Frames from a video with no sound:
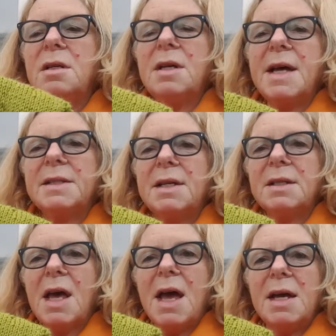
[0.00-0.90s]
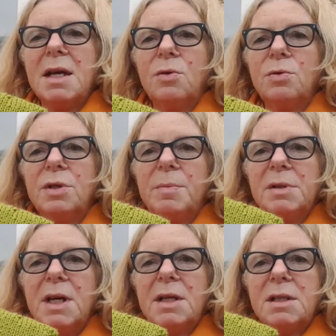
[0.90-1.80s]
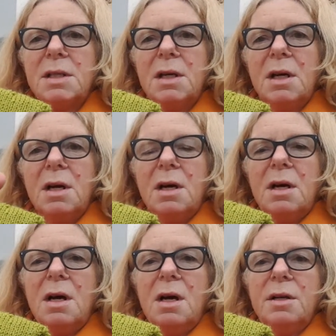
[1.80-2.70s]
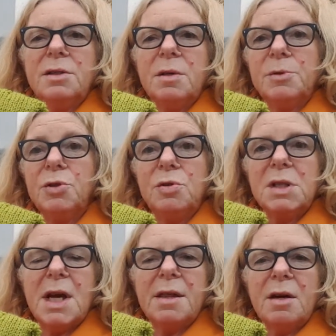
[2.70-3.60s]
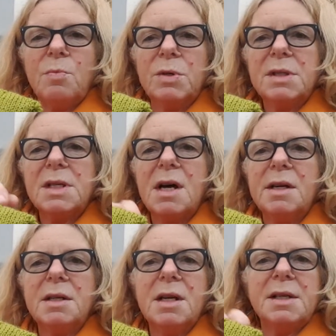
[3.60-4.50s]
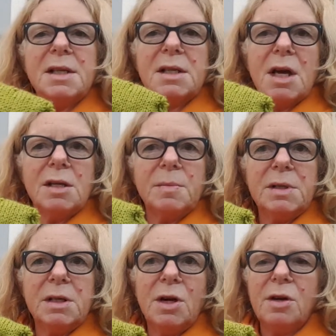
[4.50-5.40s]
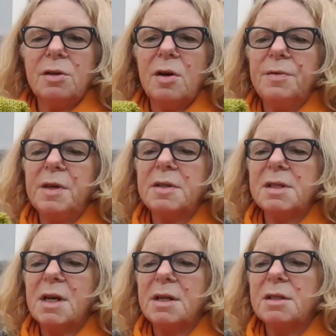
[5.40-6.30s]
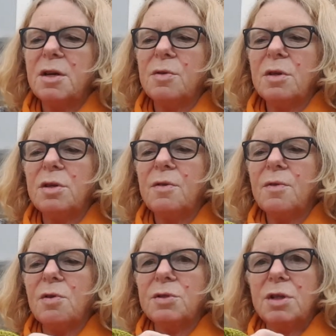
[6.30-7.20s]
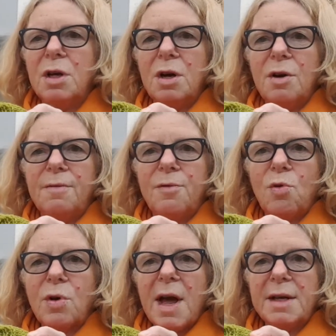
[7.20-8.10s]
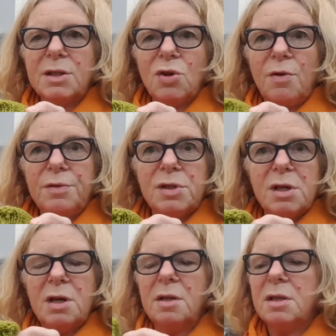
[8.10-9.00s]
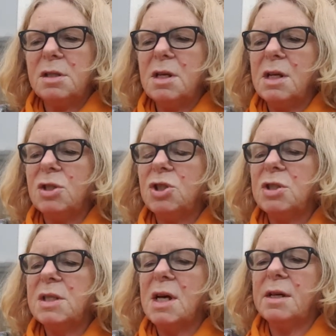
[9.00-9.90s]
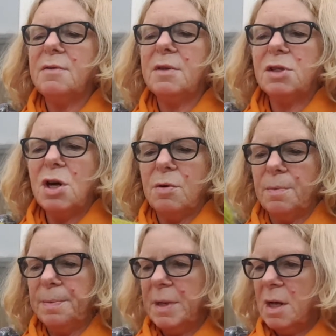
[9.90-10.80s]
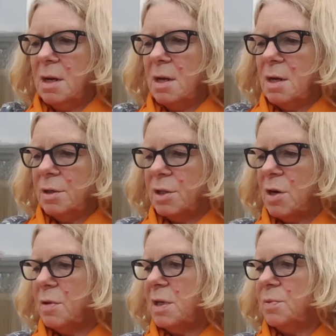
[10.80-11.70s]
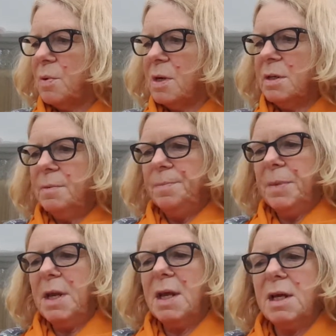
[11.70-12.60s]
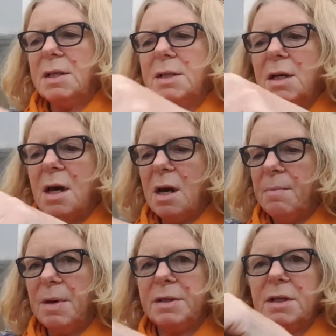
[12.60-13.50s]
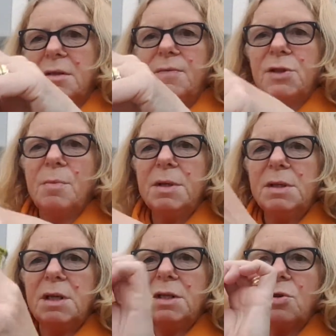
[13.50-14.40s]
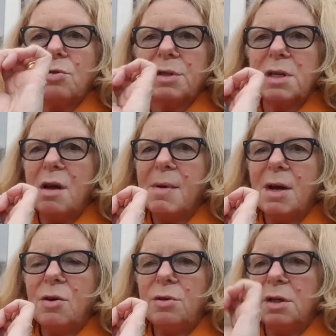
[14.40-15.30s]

SSK or double knit, double two together on one side and SSK double on the other side, so that you've got 4 cast-offs at each side of the toe. So this one is as a for Thomas, and he's got snowmen on